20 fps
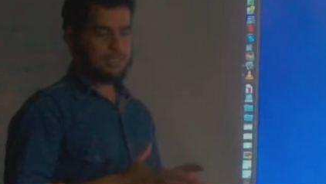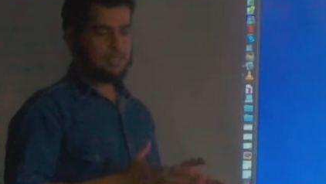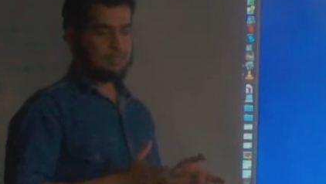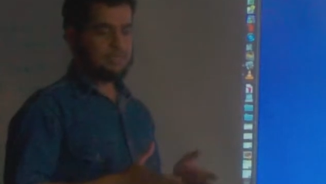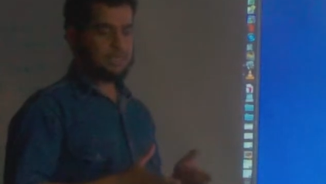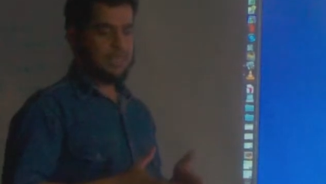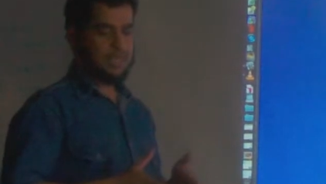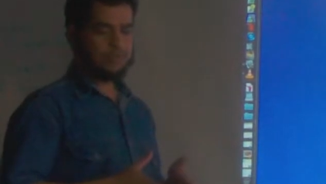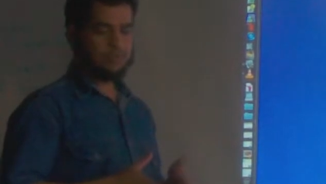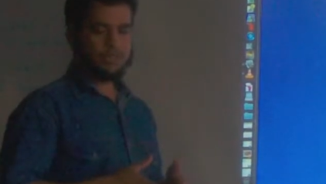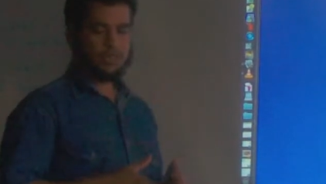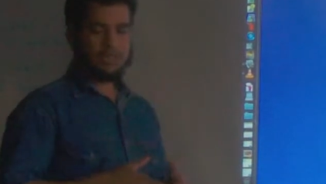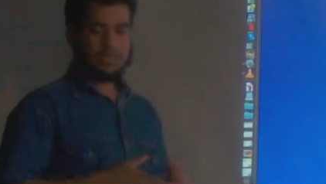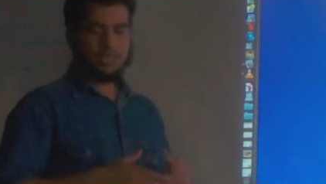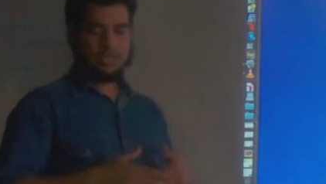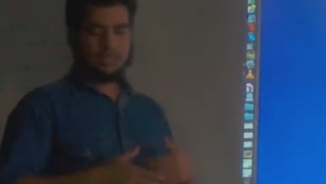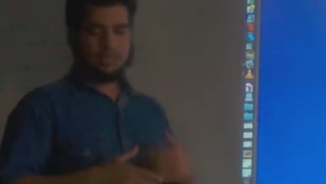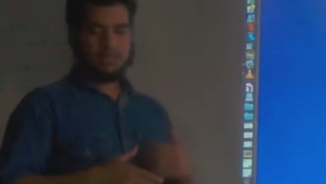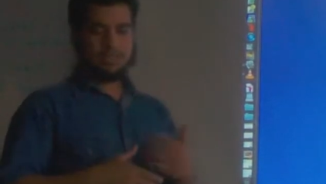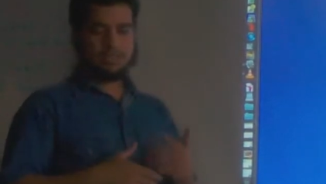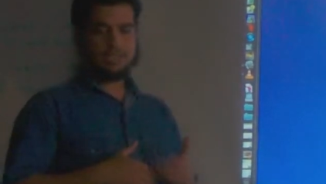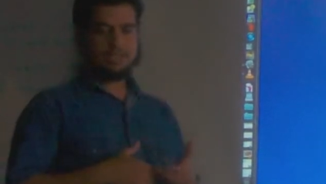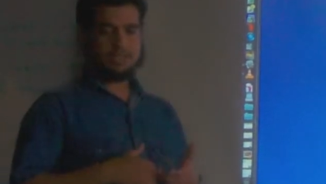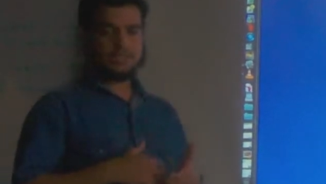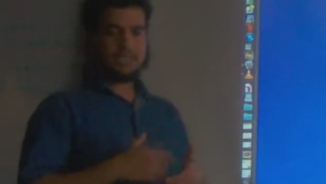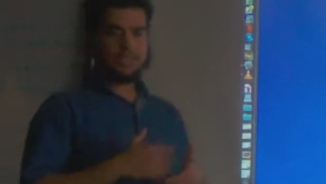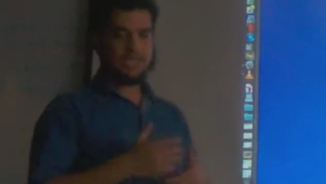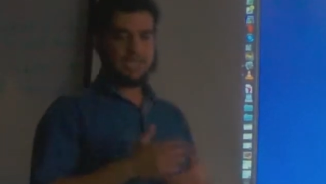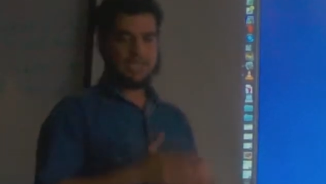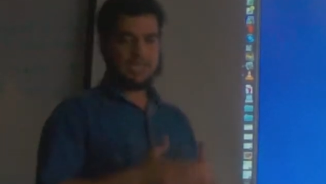sometimes they
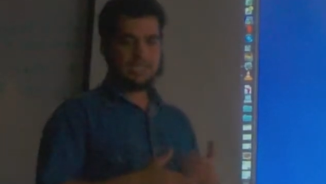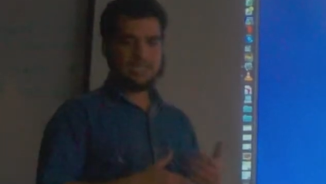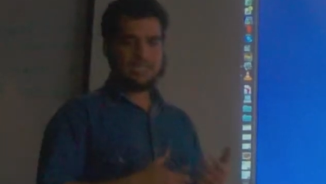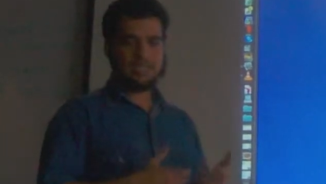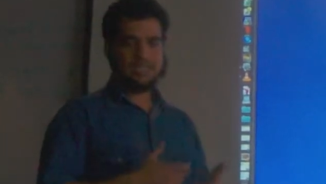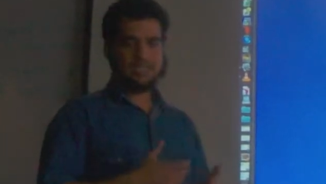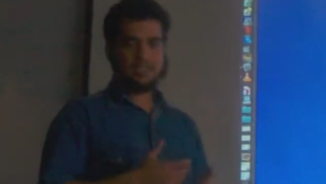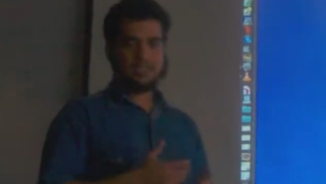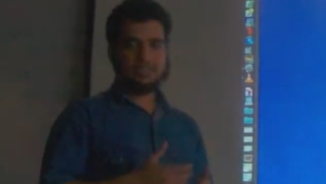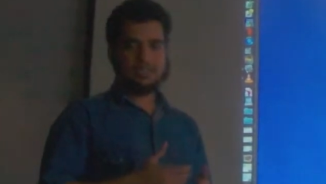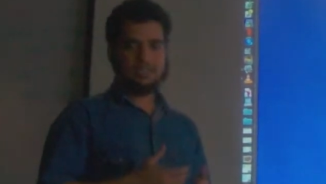recycle